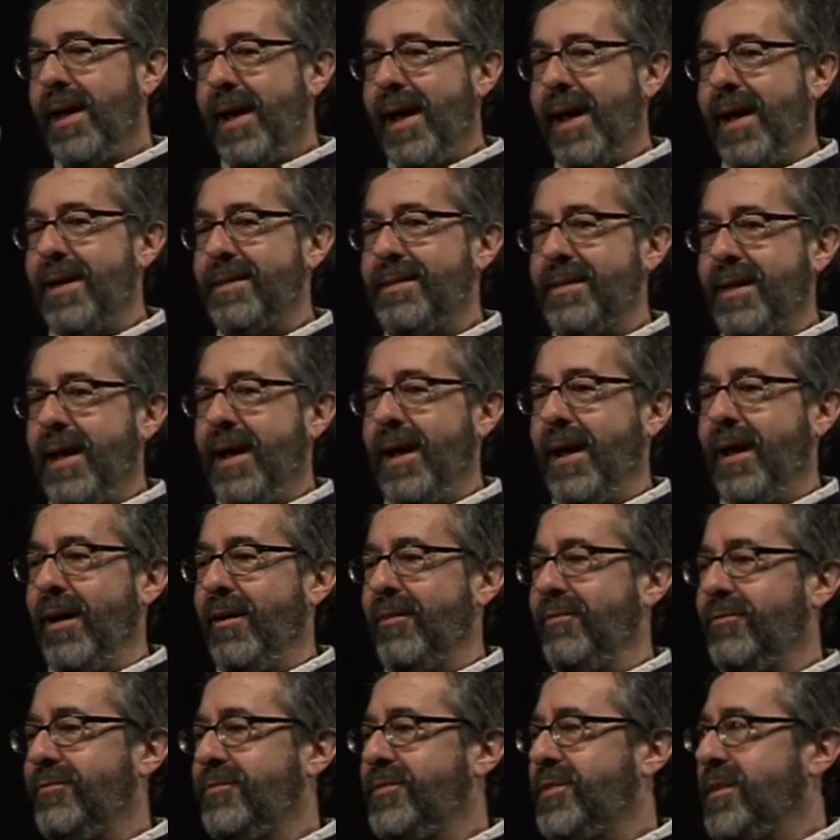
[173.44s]
has to
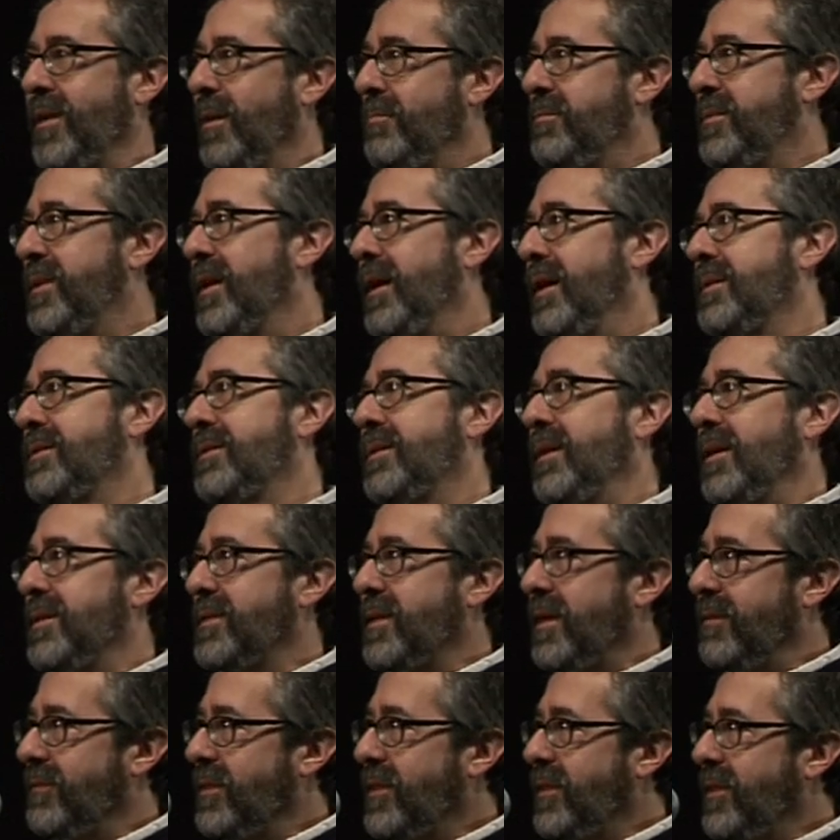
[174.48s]
have subtext, has
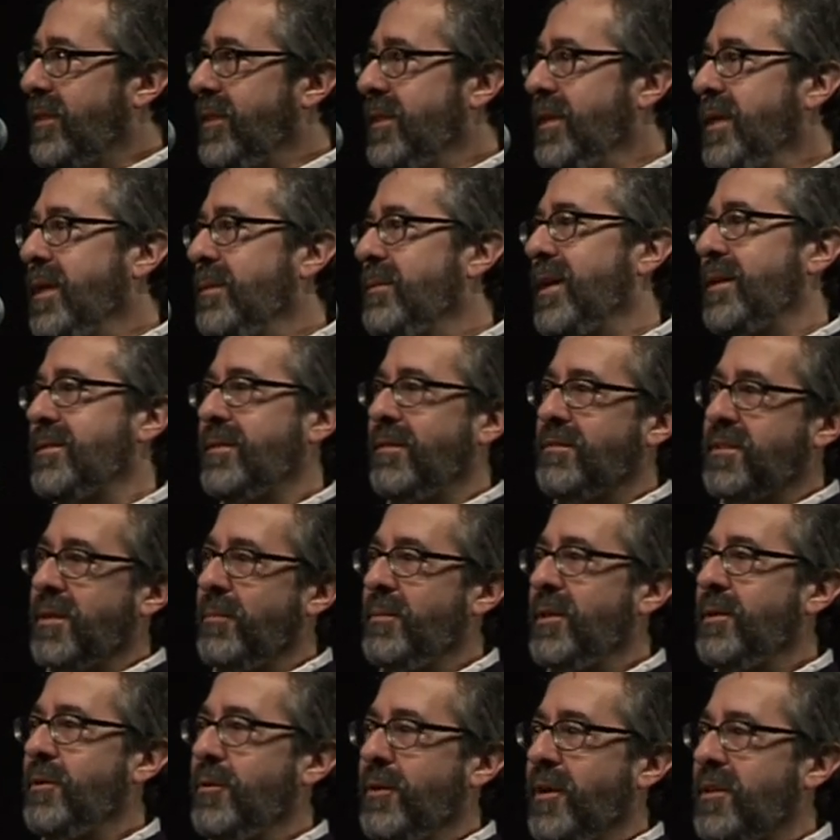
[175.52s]
to have a theme, it has to have
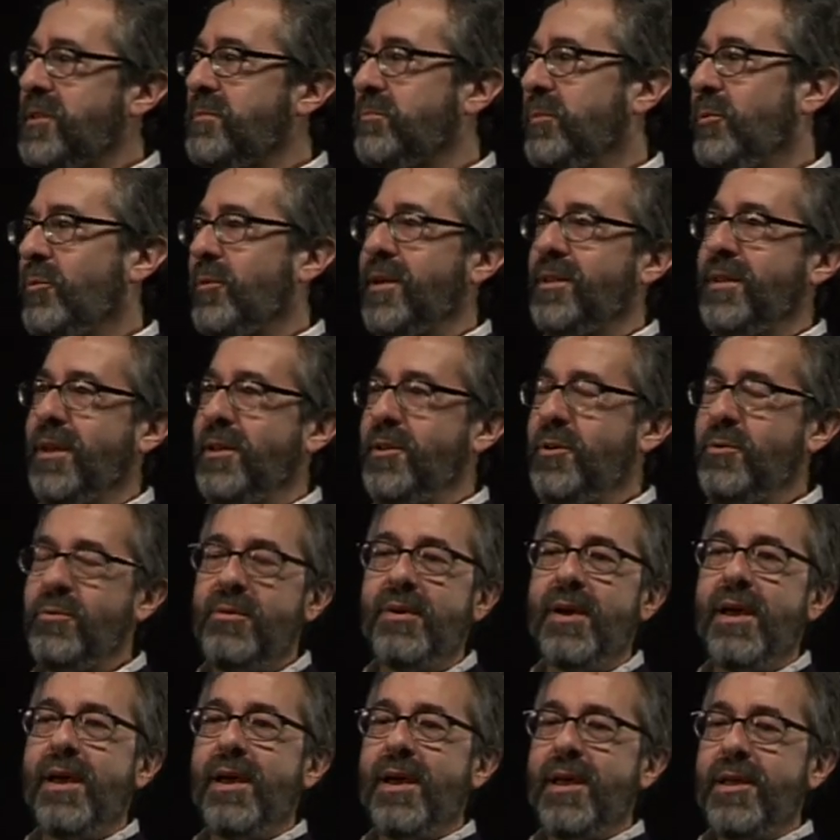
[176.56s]
something you're exploring that you
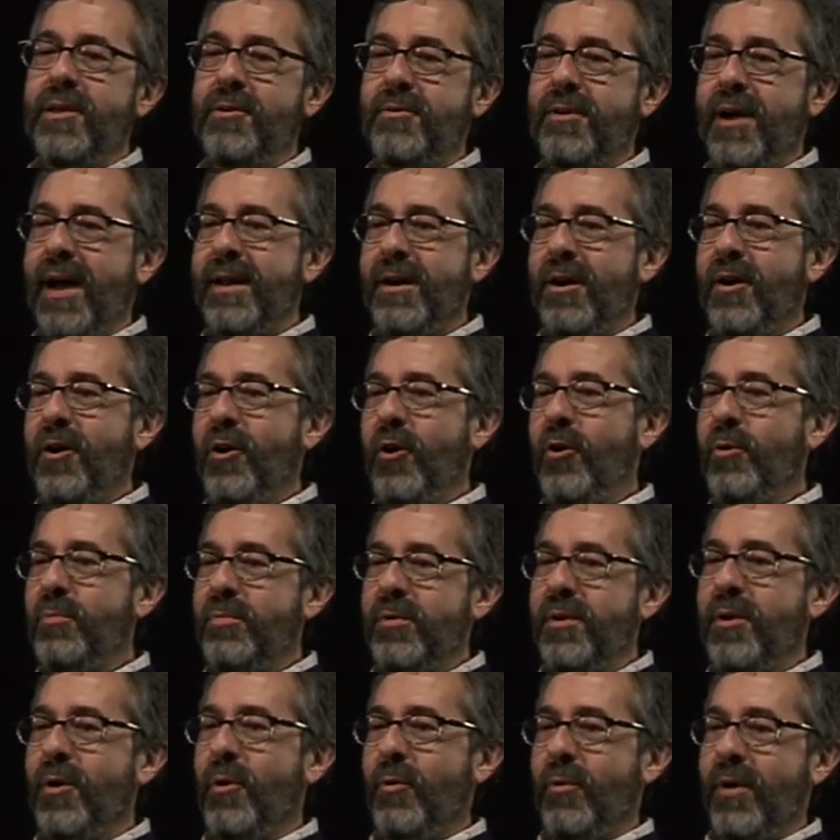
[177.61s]
you kind of hope
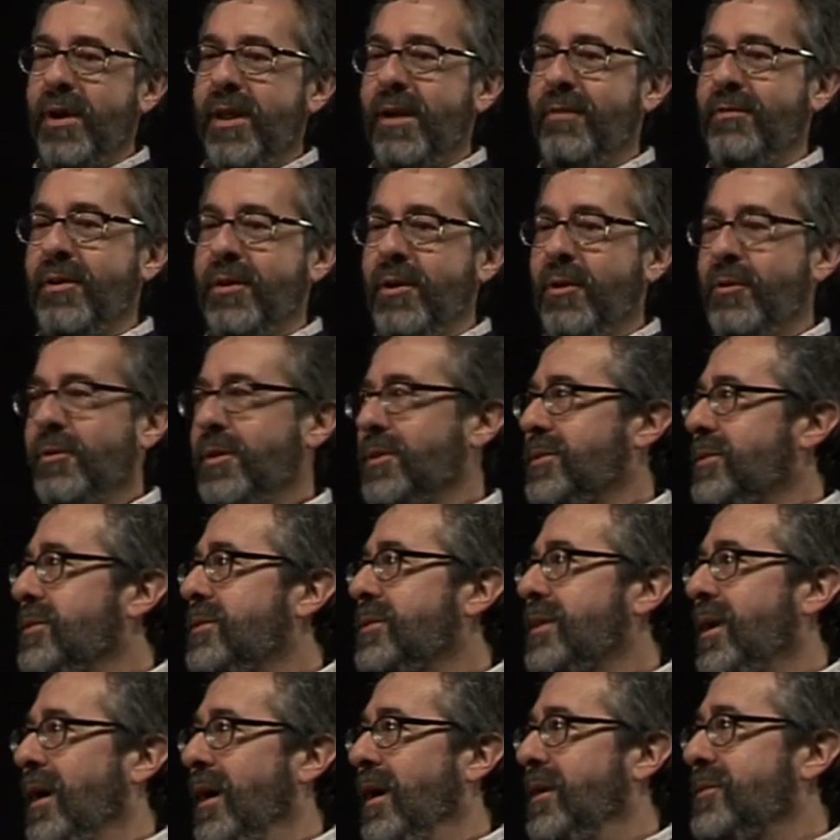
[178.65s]
no one ever
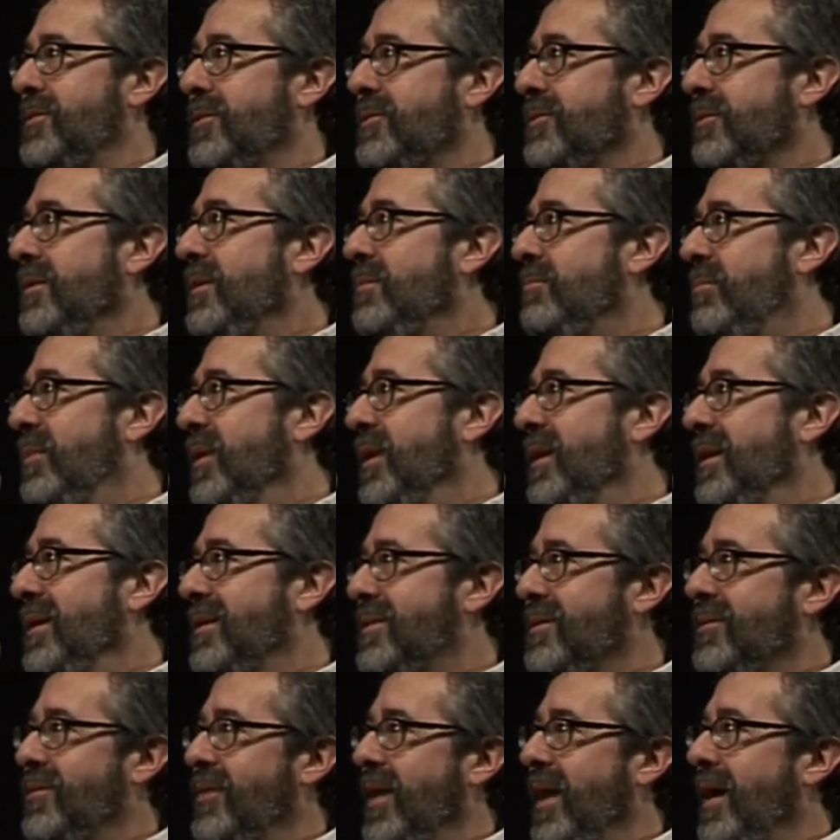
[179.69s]
notices consciously, but
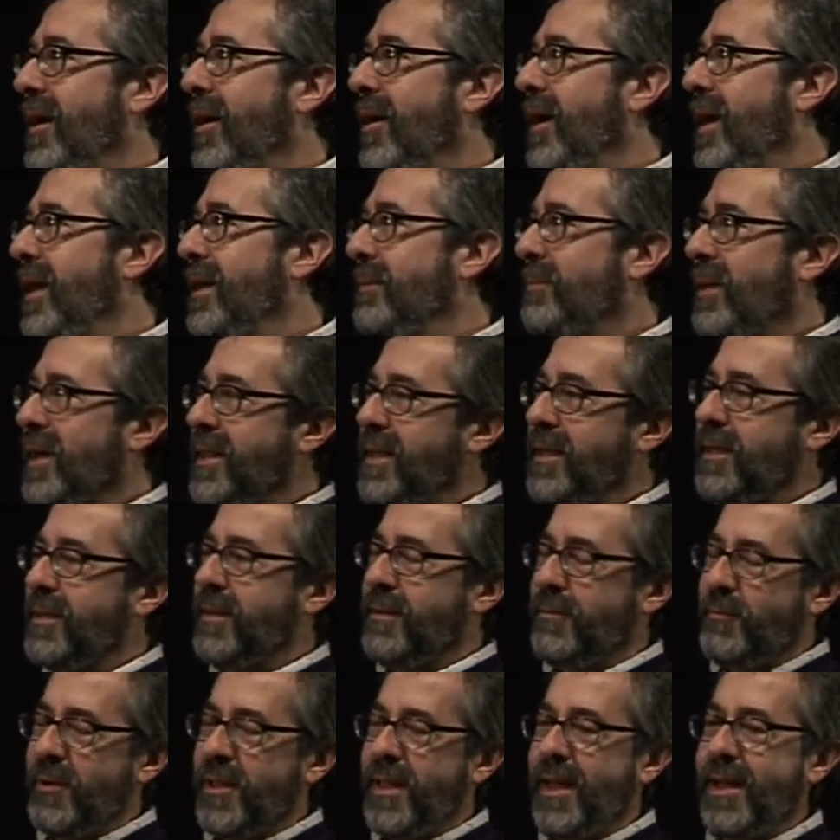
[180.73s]
it's there. And by the
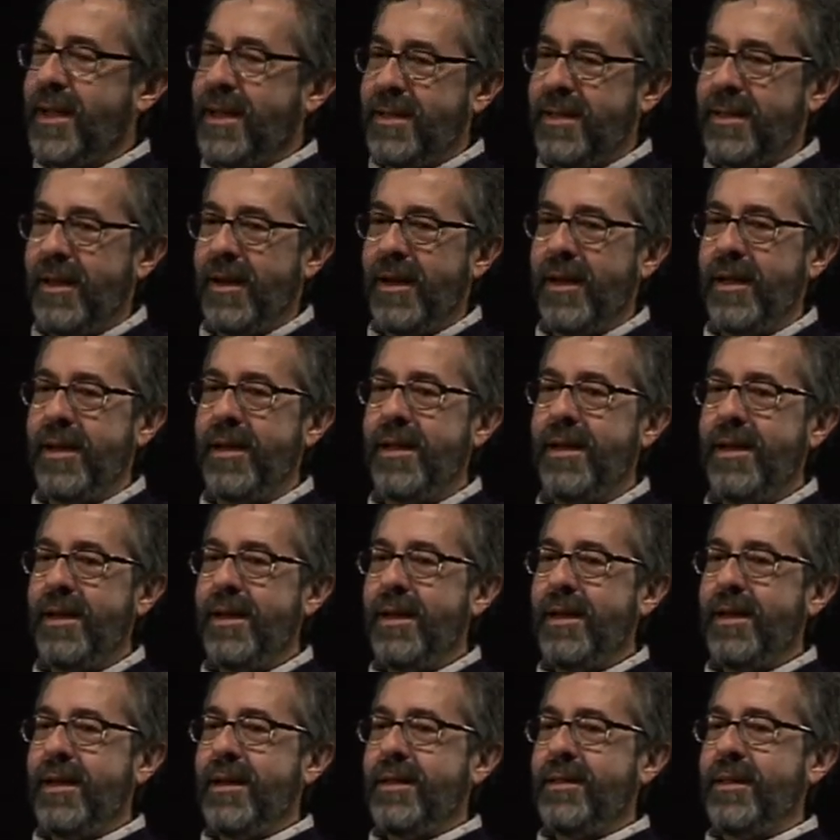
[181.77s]
when they get done,
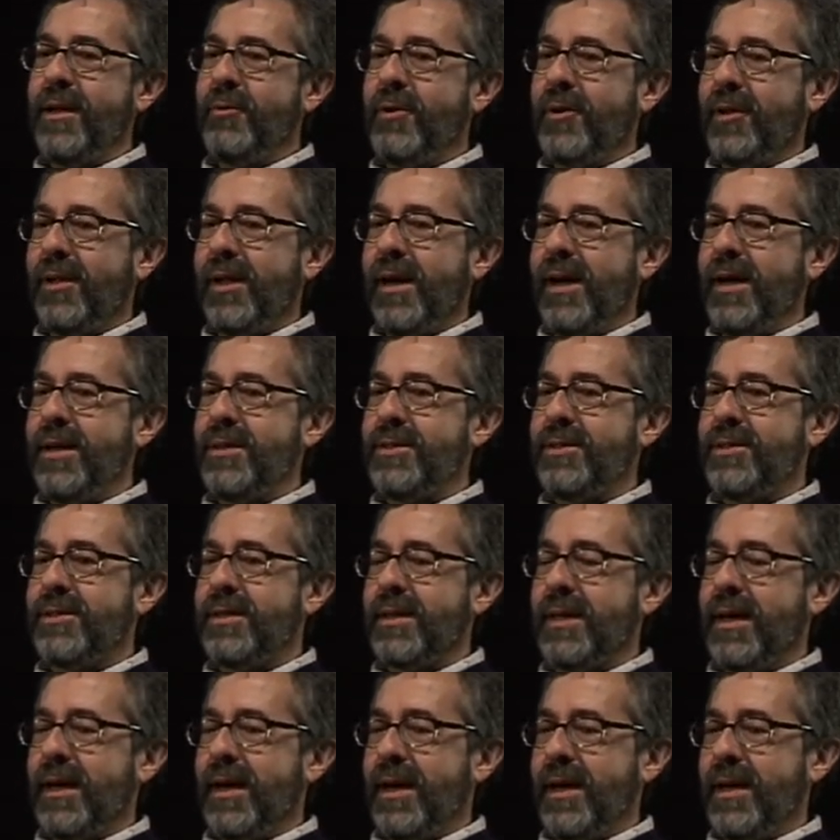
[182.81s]
they realize
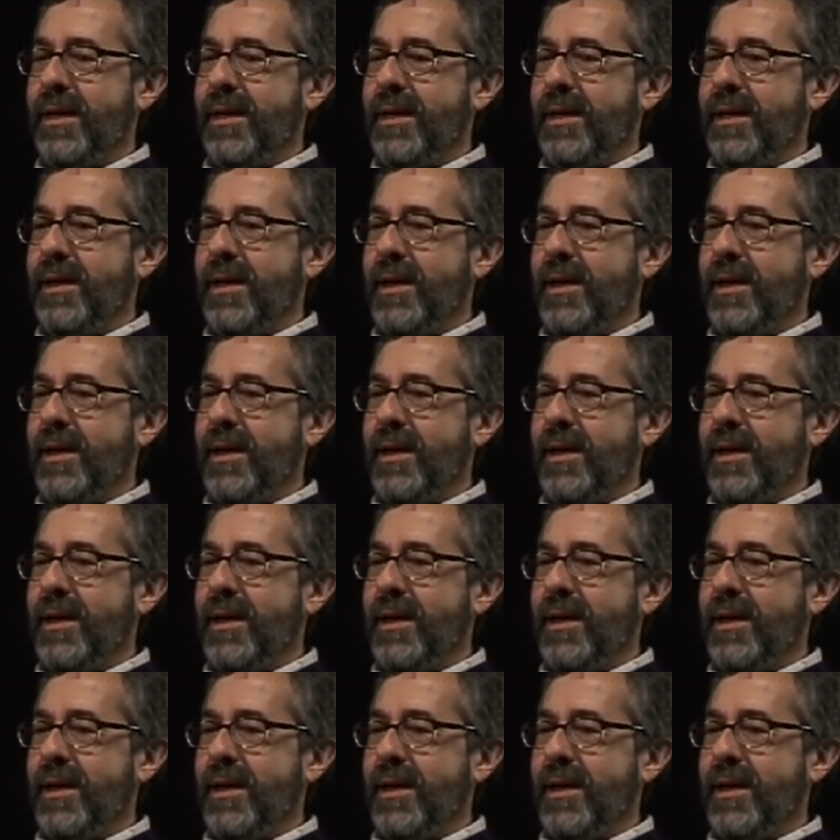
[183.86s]
uh,